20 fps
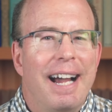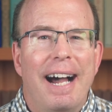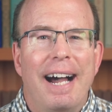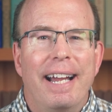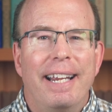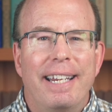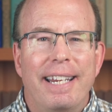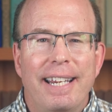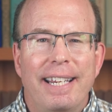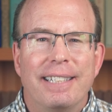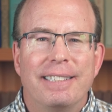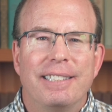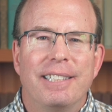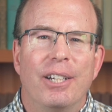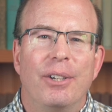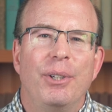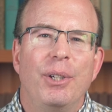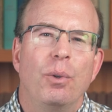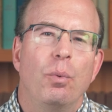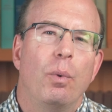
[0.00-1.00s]
I can't
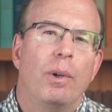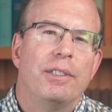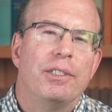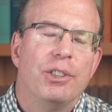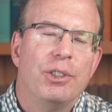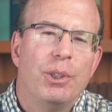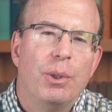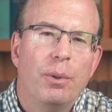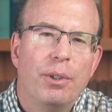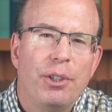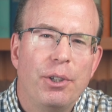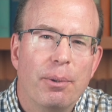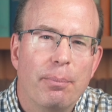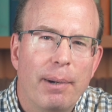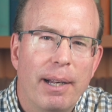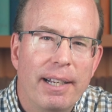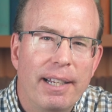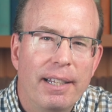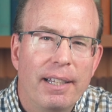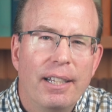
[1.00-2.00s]
tell you what to do with your
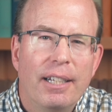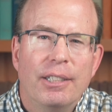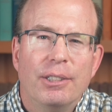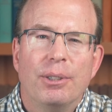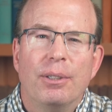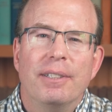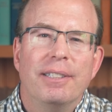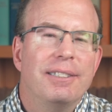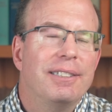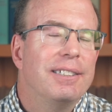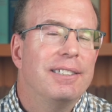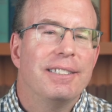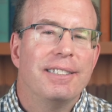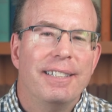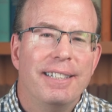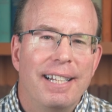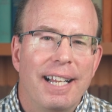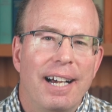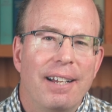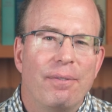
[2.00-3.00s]
money, so this is
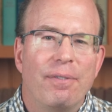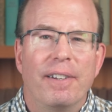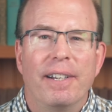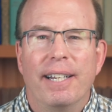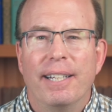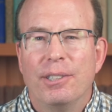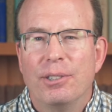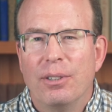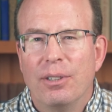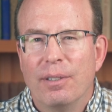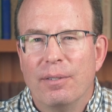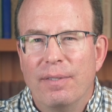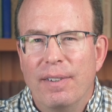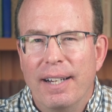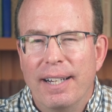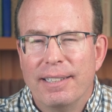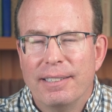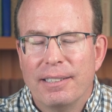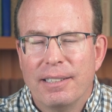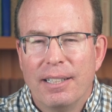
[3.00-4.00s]
not financial
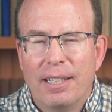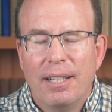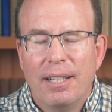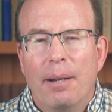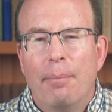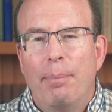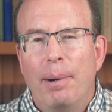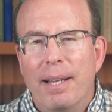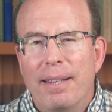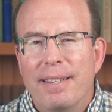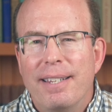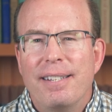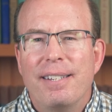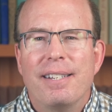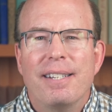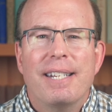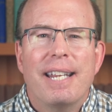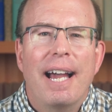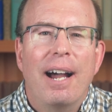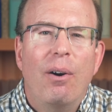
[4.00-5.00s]
advice, but
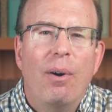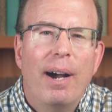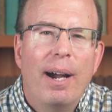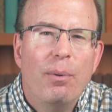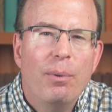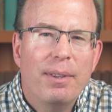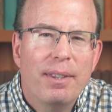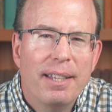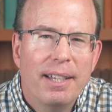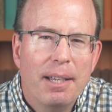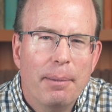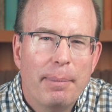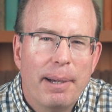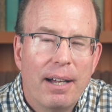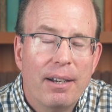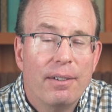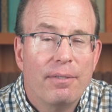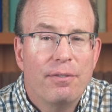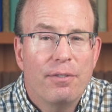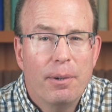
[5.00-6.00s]
this is how I would think
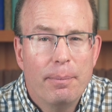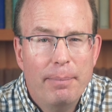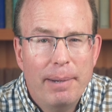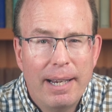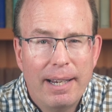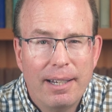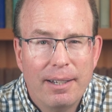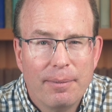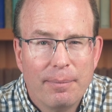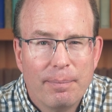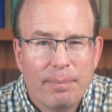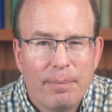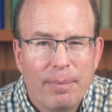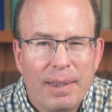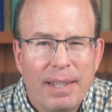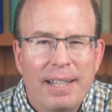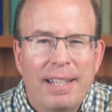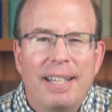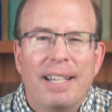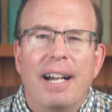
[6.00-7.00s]
about it for me.
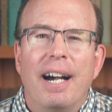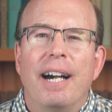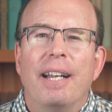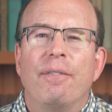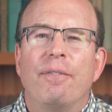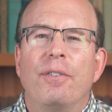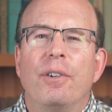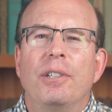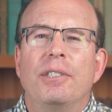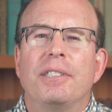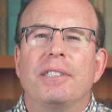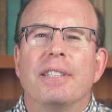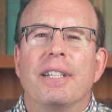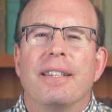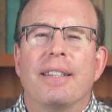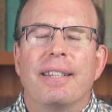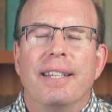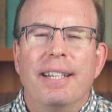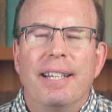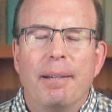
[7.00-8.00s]
I'd first
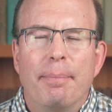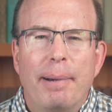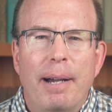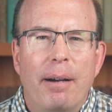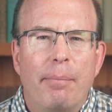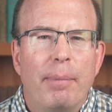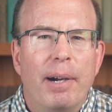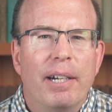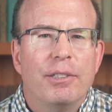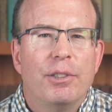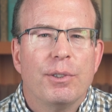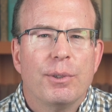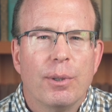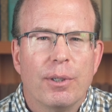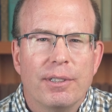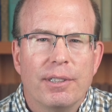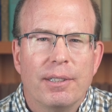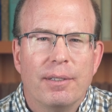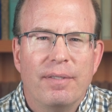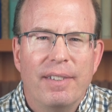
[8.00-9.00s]
think about my
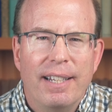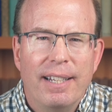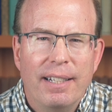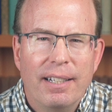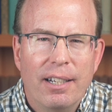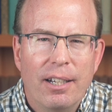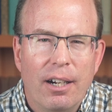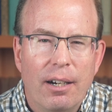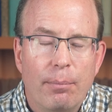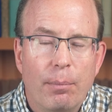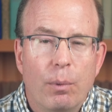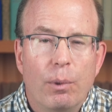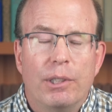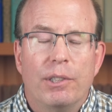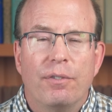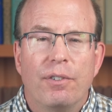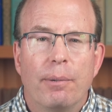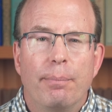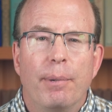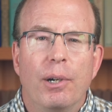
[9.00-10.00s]
source of income, which
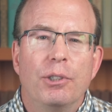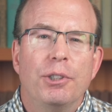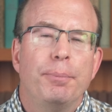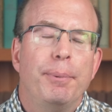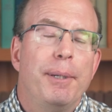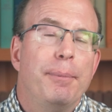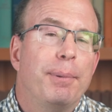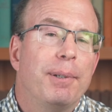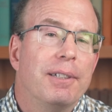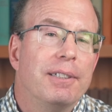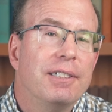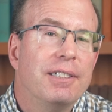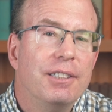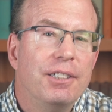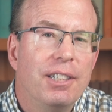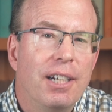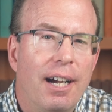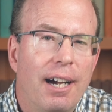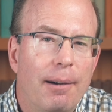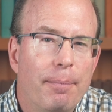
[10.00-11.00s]
for most people is a
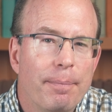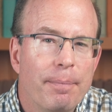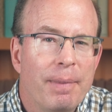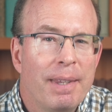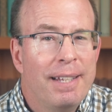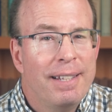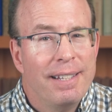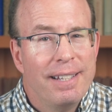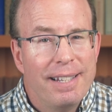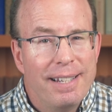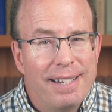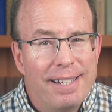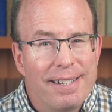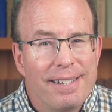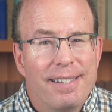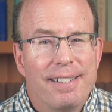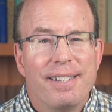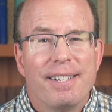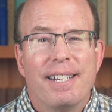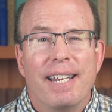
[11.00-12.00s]
job.
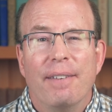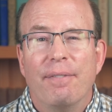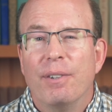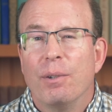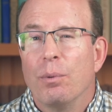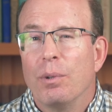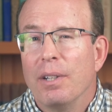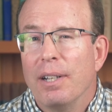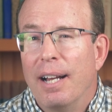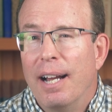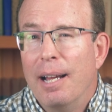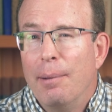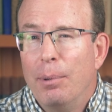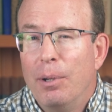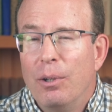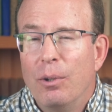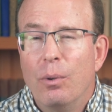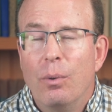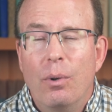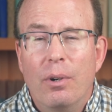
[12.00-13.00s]
Is it safe and
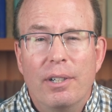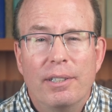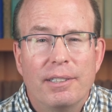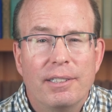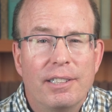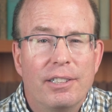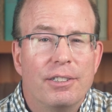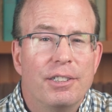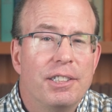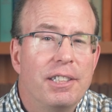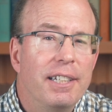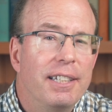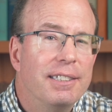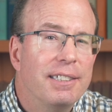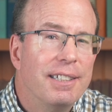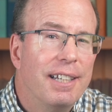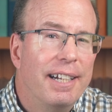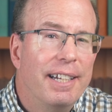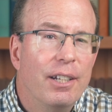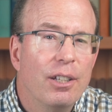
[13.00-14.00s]
reliable, or is there a
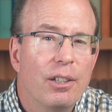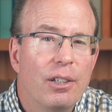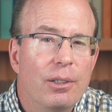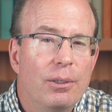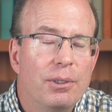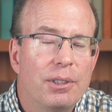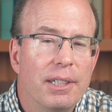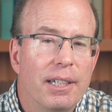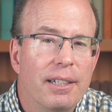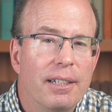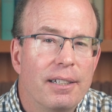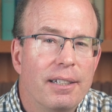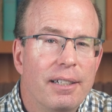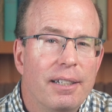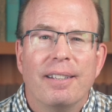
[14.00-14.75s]
chance I could lose it?